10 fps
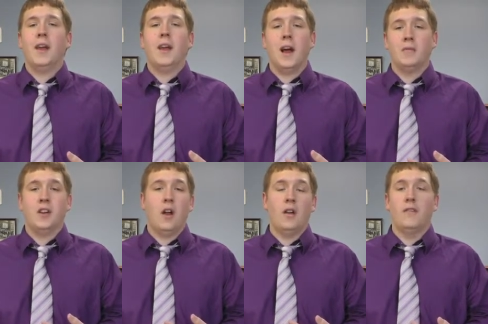make an
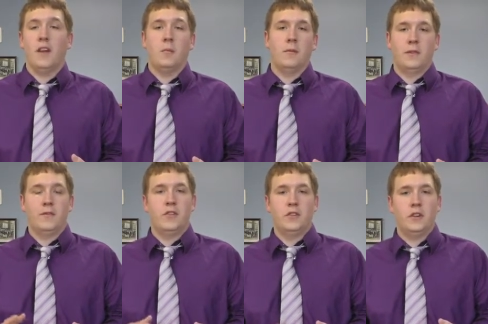object unavailable for
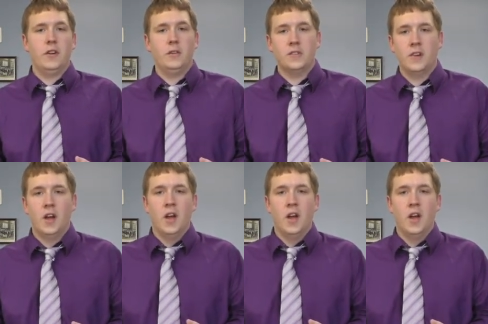future use.